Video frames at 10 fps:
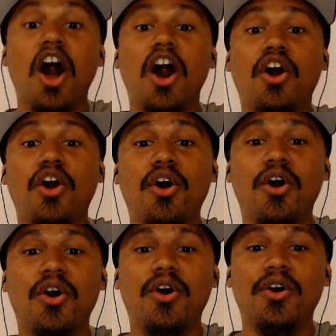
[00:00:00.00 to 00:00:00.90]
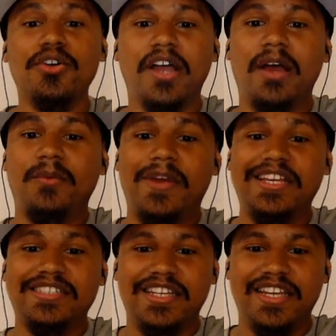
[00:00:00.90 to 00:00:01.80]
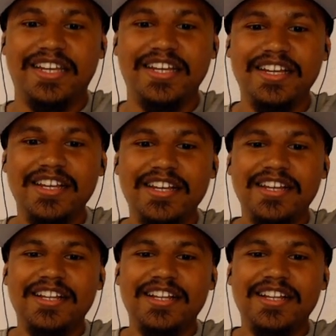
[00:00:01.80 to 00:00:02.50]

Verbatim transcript: Oh, that Weezing.